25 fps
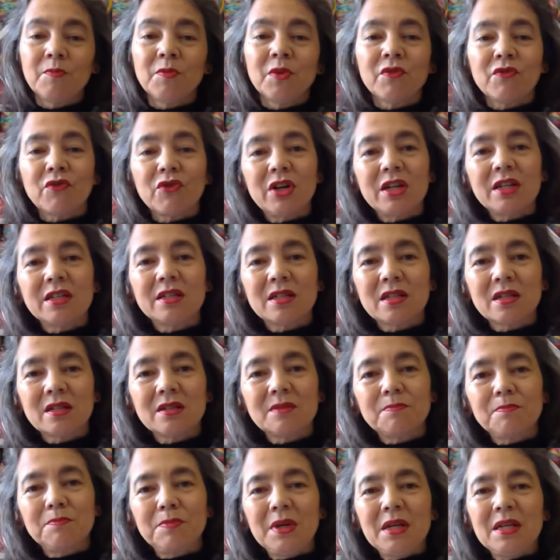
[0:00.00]
for it to
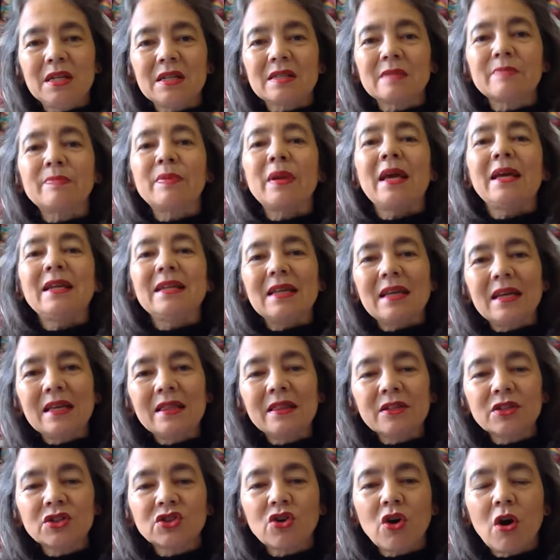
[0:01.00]
be displayed in
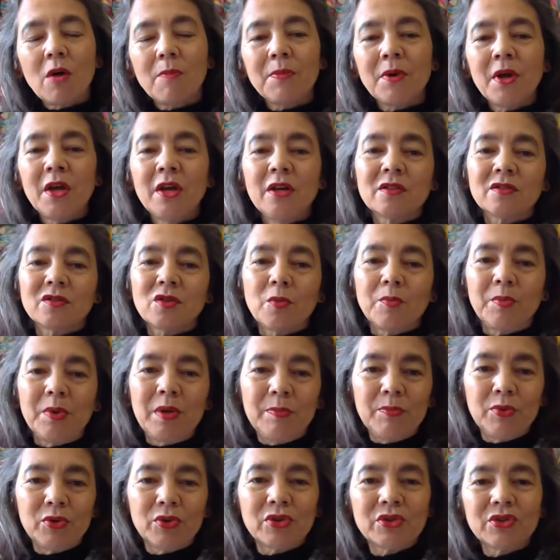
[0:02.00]
the shop so
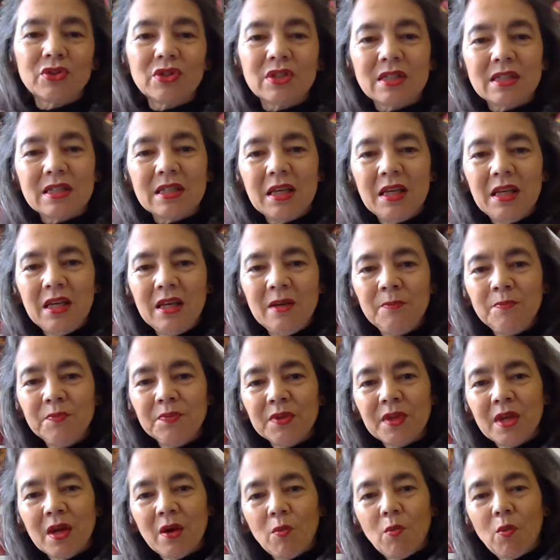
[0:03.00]
people could see
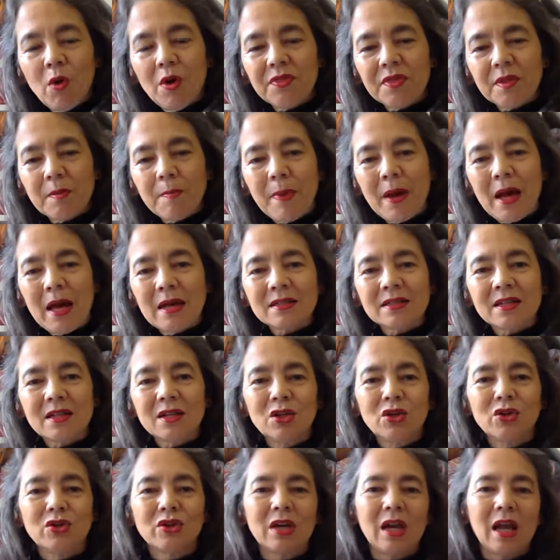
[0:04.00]
what the
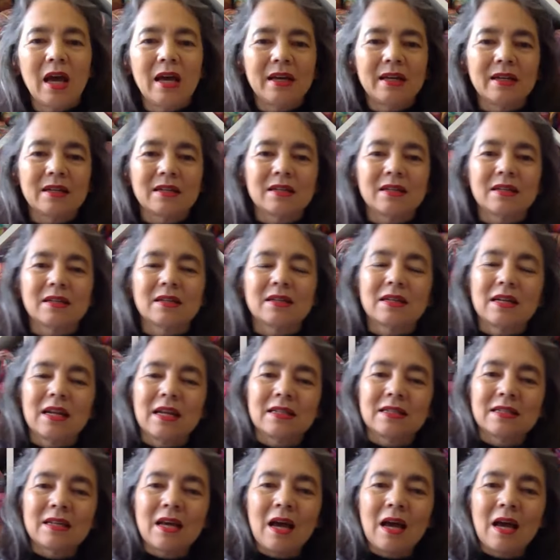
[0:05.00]
pattern looked like knit